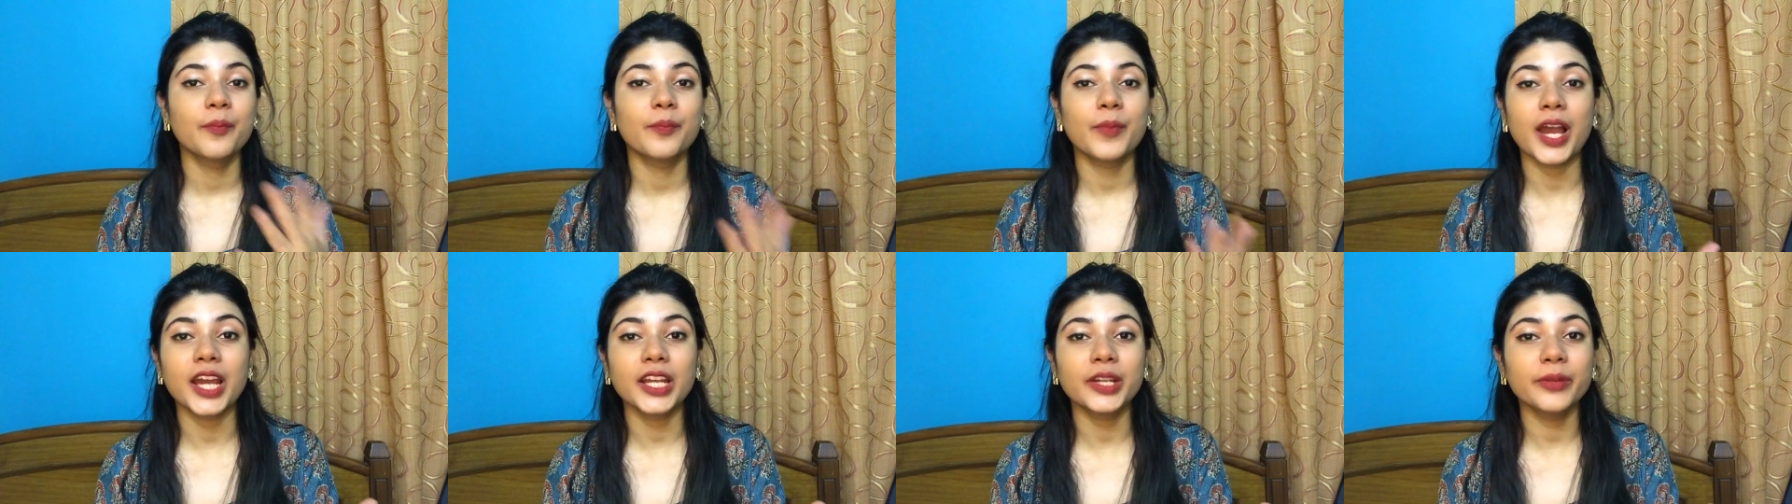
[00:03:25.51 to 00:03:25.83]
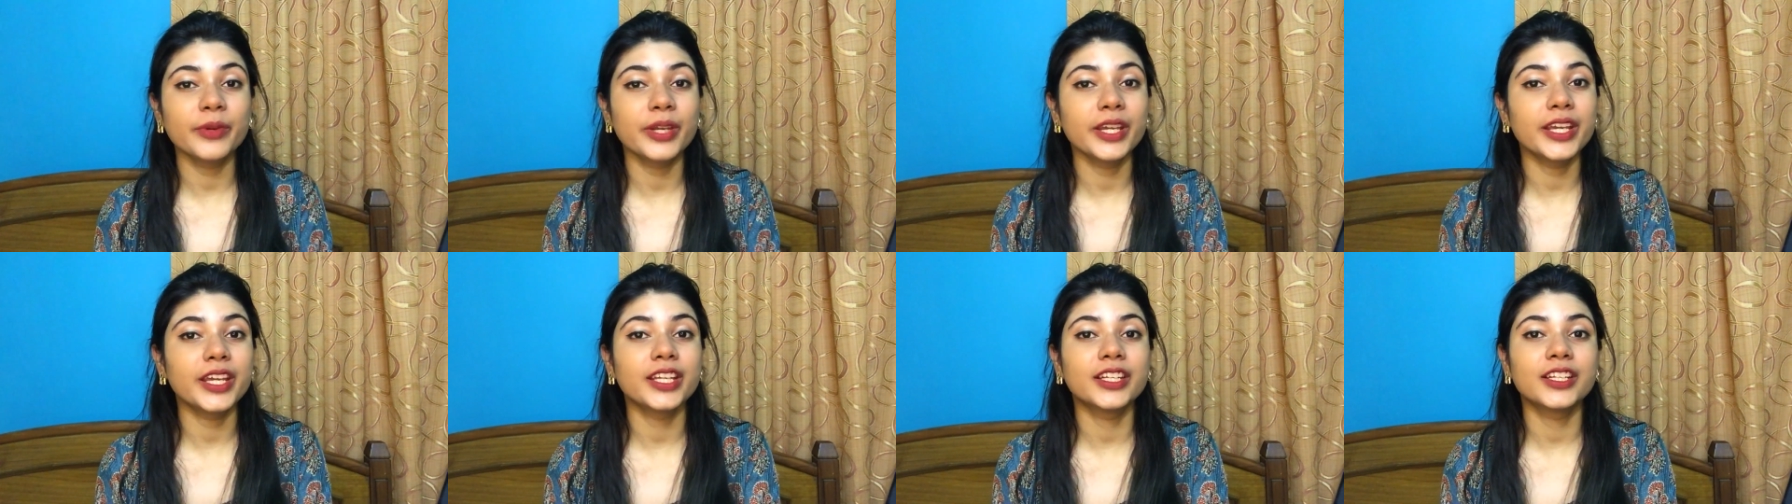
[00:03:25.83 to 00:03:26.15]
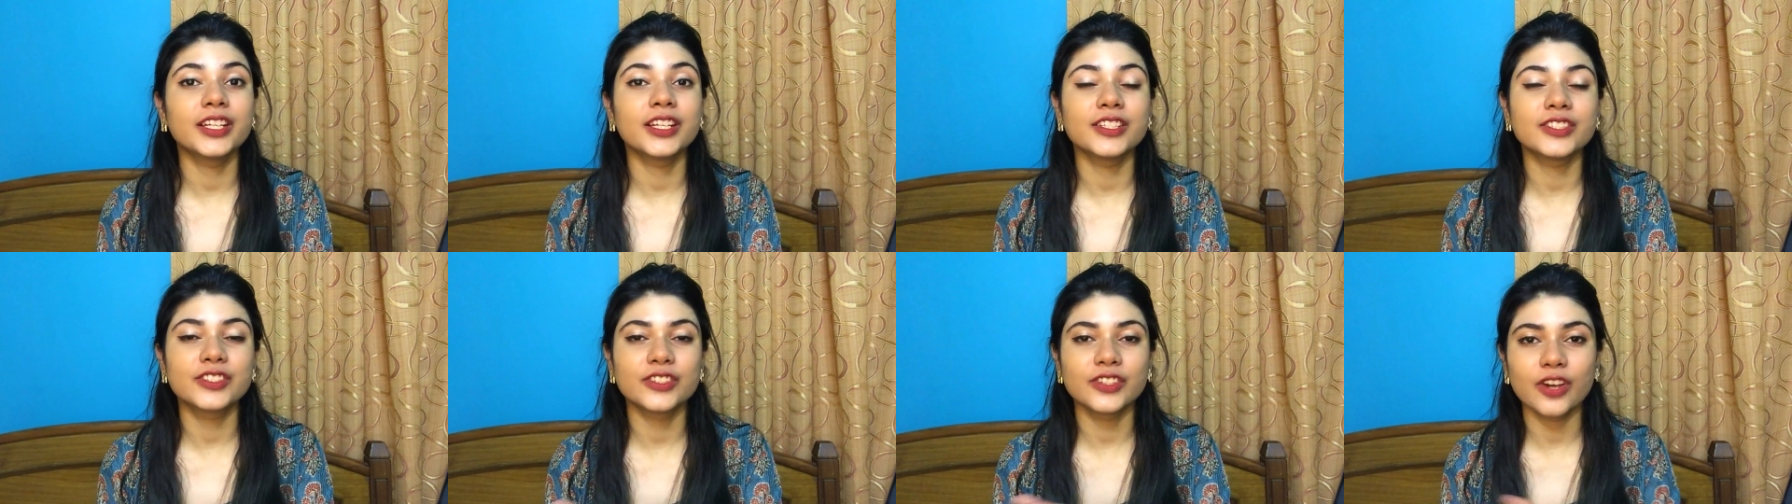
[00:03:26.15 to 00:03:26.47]
By the way,
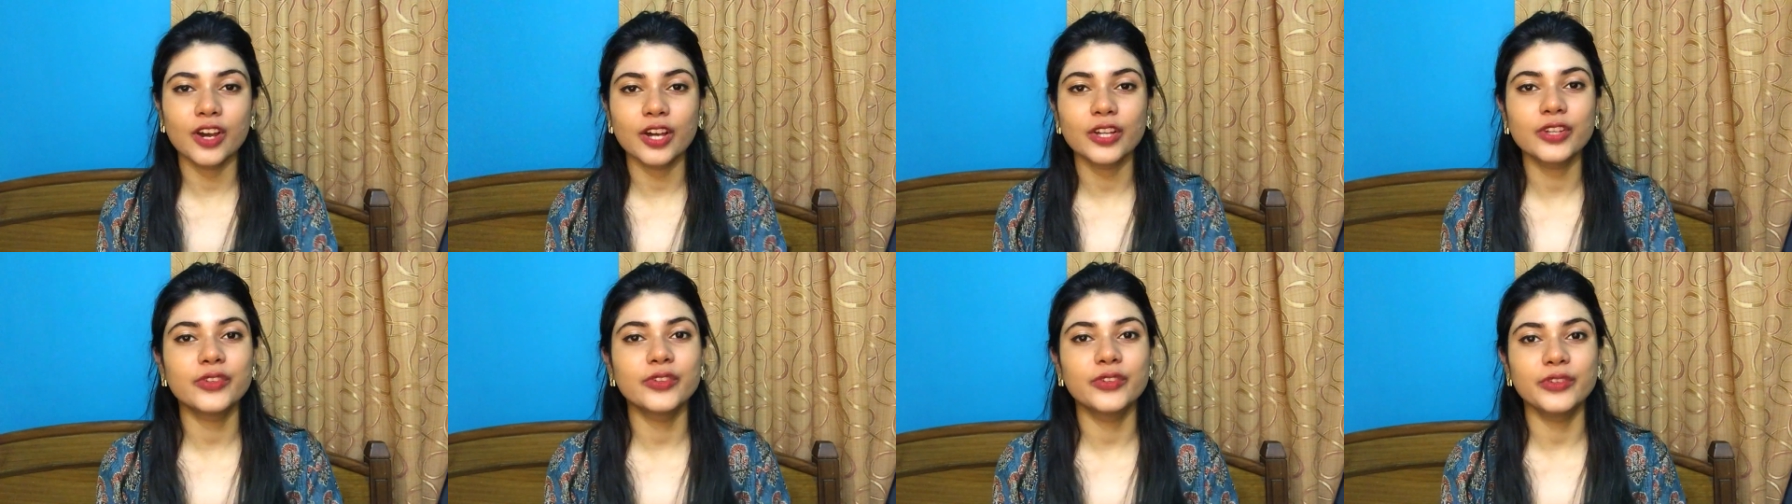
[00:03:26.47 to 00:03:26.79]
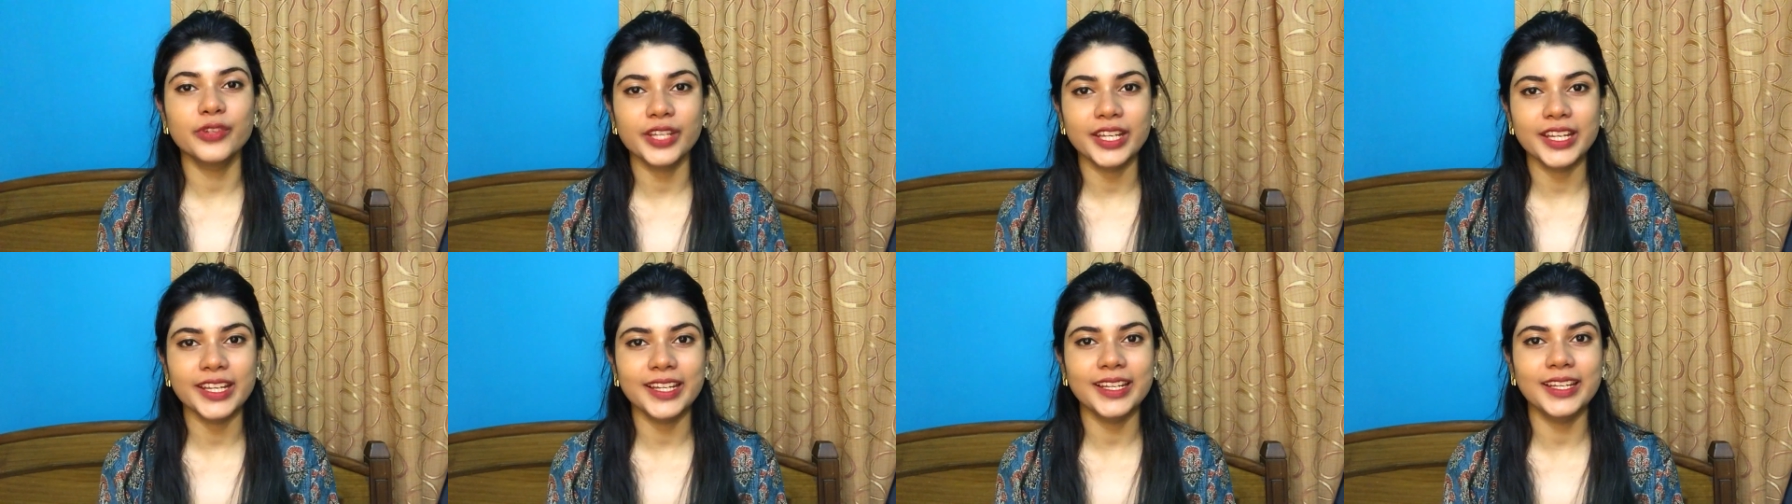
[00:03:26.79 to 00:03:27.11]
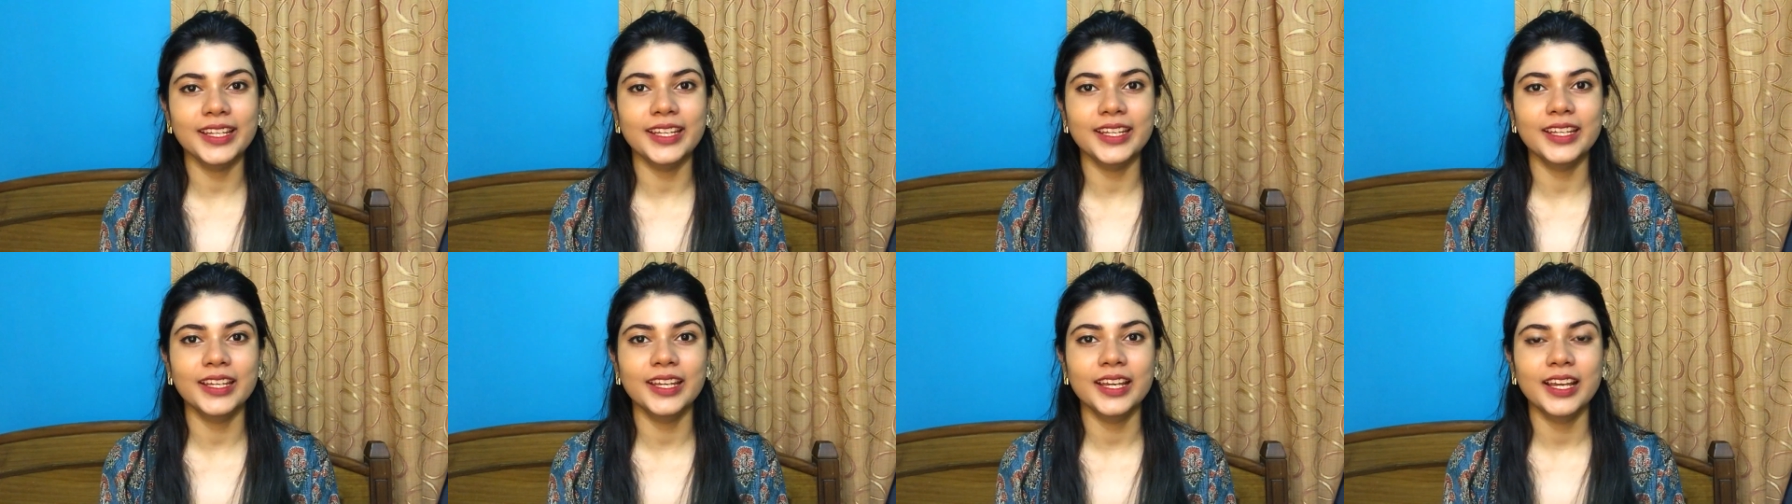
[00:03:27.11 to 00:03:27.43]
it does not
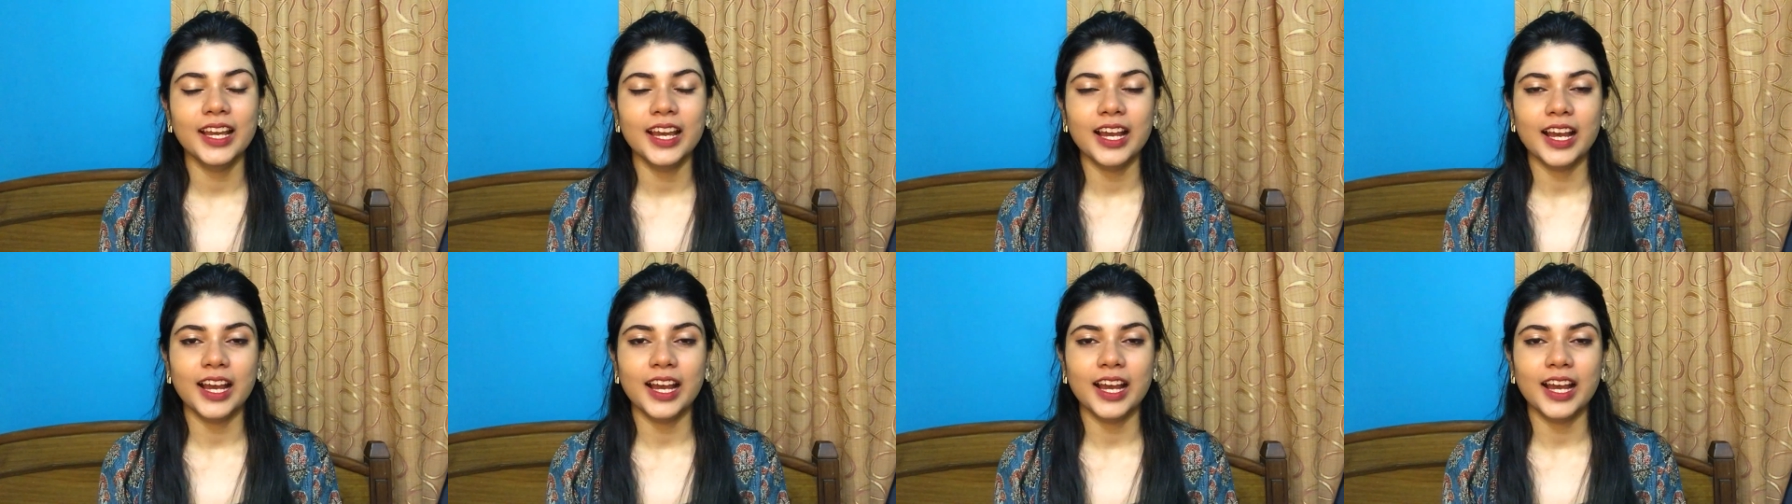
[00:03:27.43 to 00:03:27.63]
really